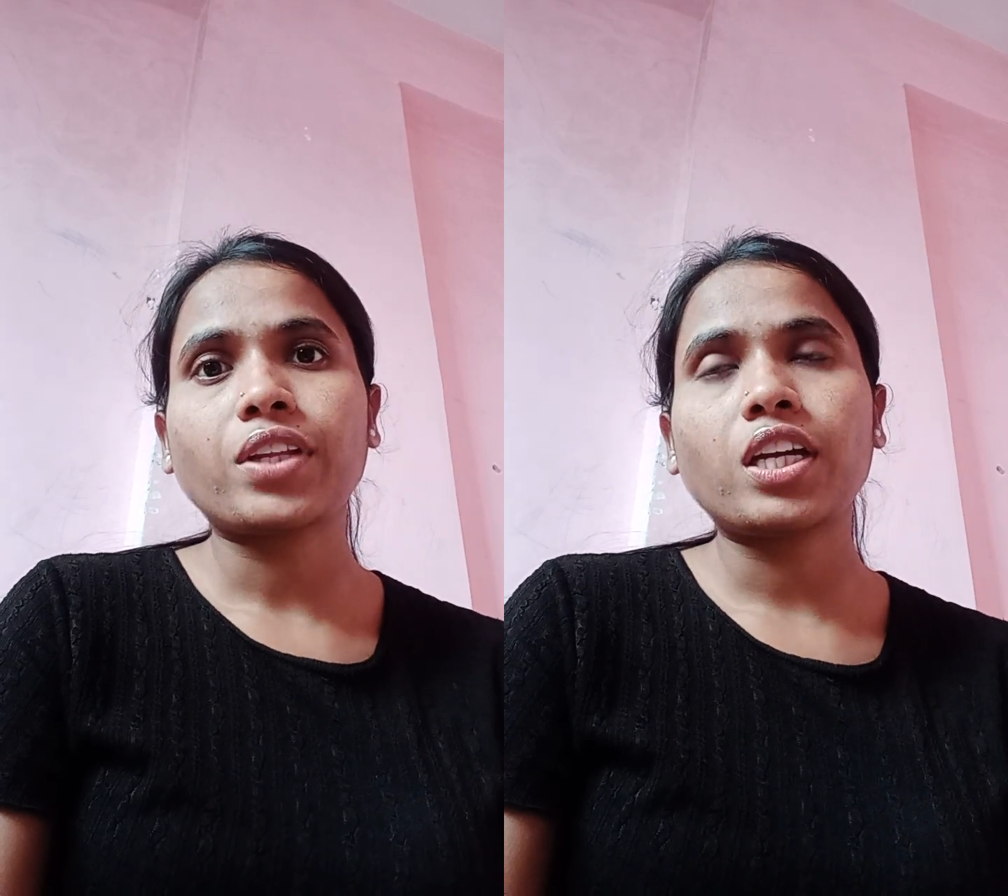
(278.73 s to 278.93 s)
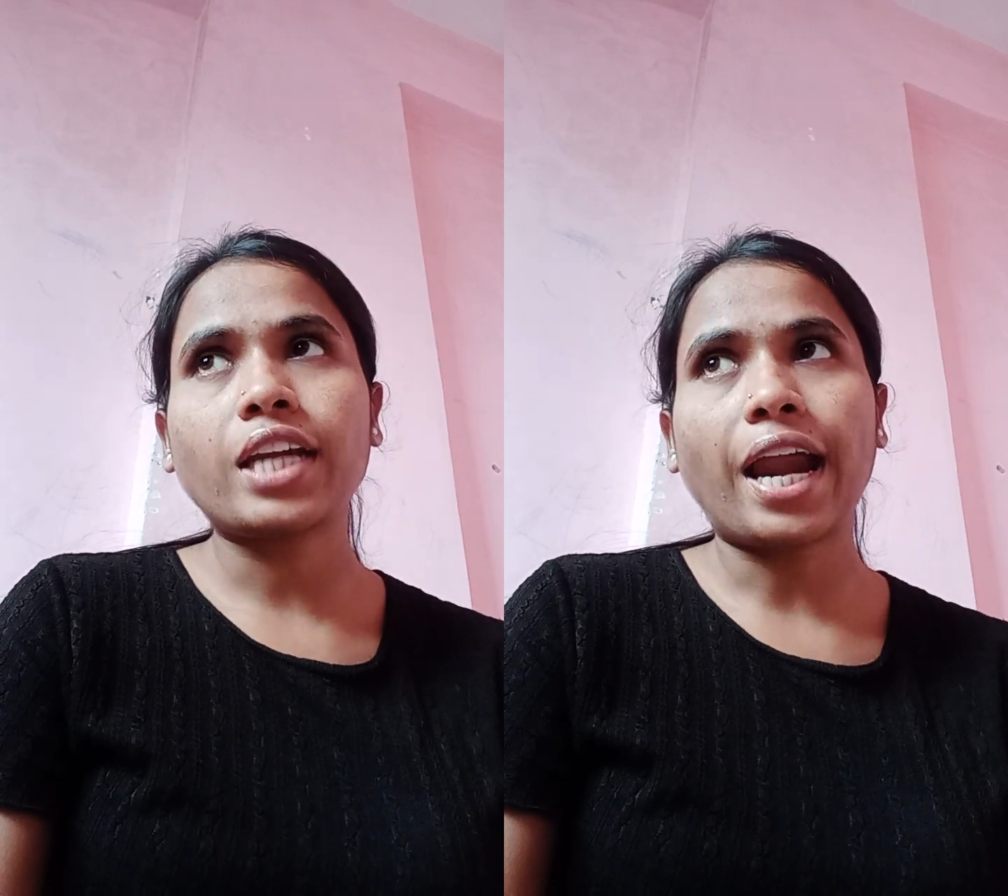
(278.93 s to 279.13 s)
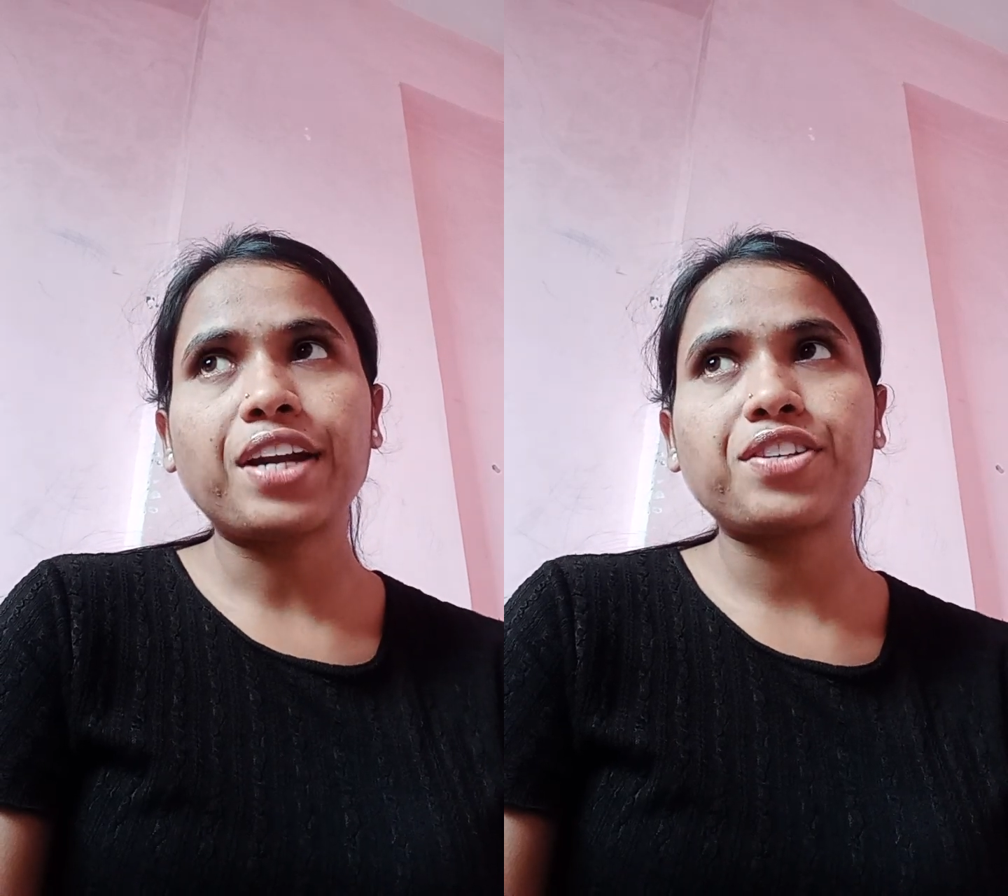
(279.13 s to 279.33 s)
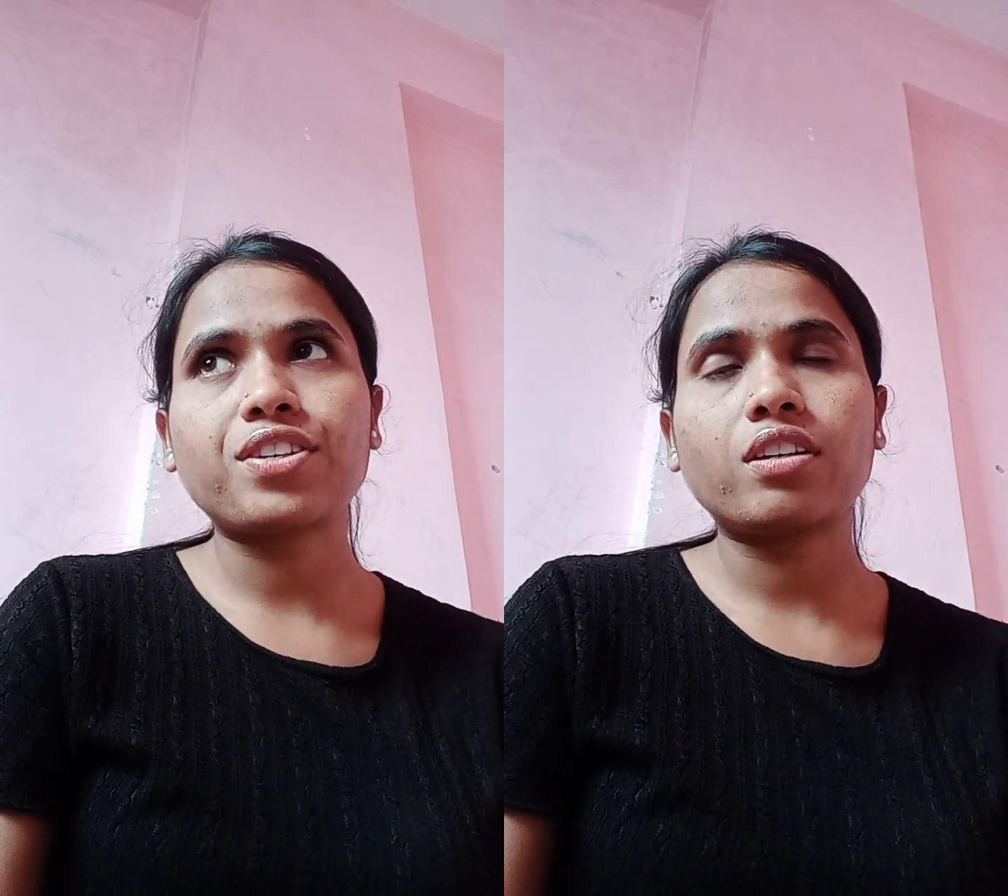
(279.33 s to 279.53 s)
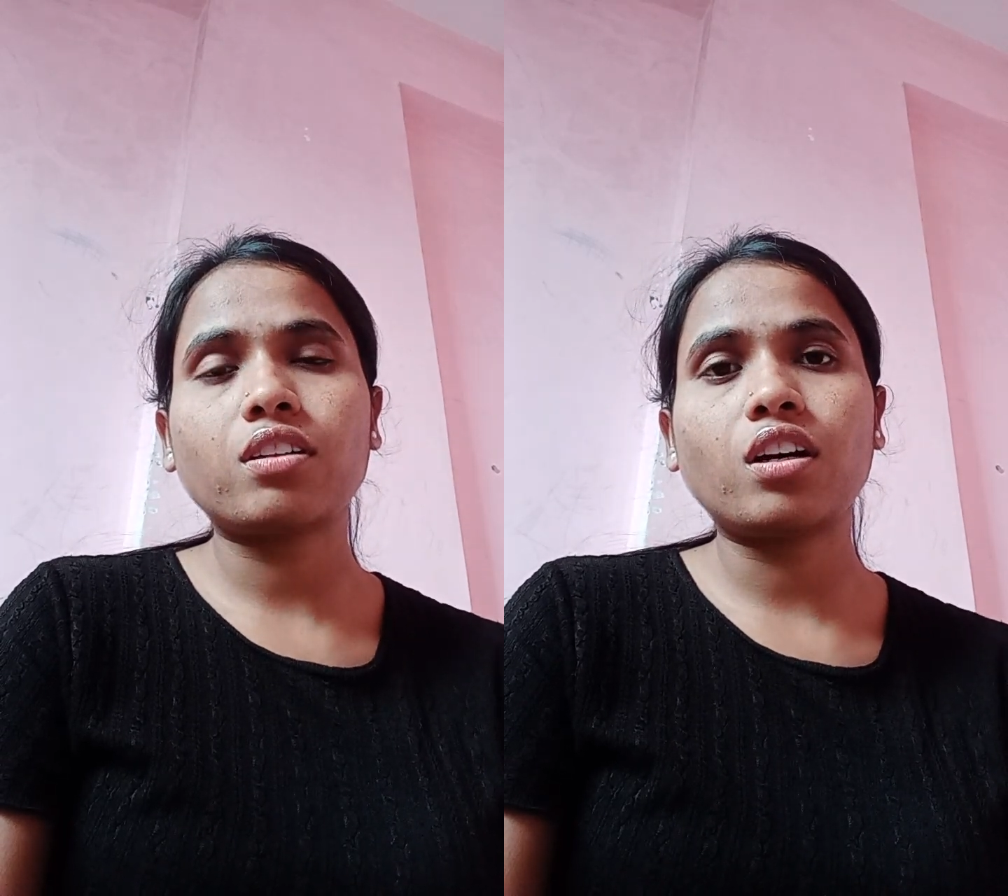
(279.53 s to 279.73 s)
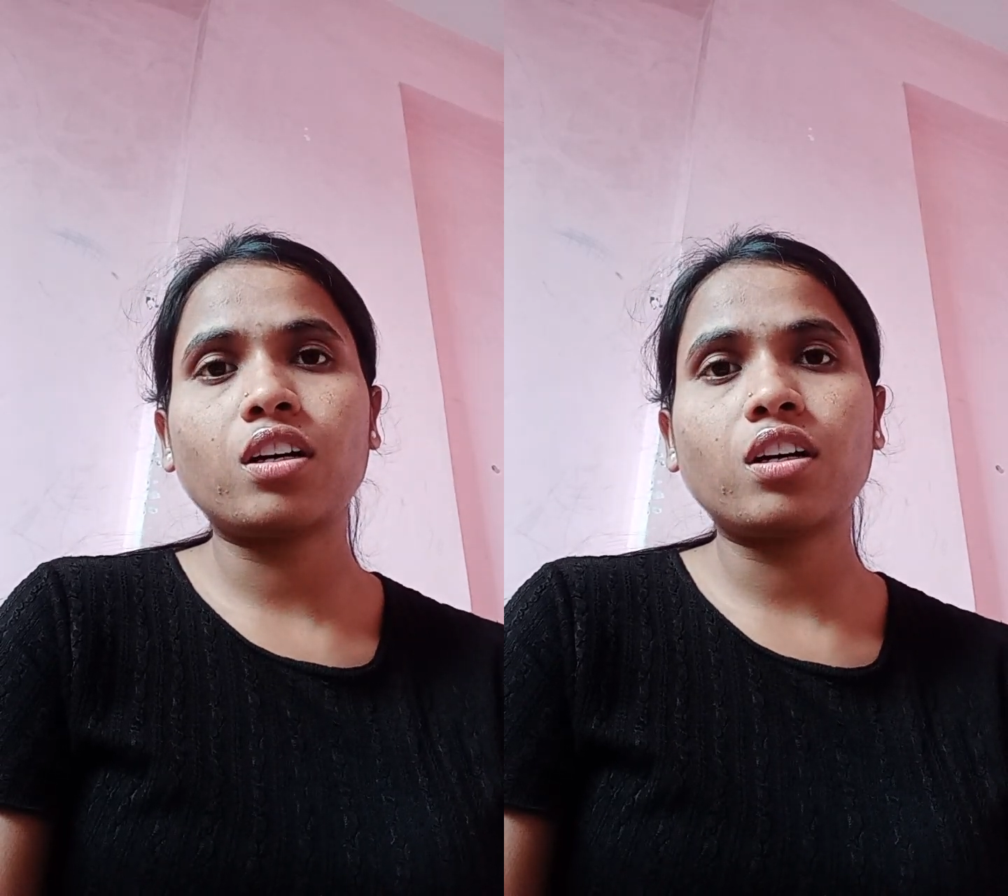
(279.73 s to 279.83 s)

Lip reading: In addition,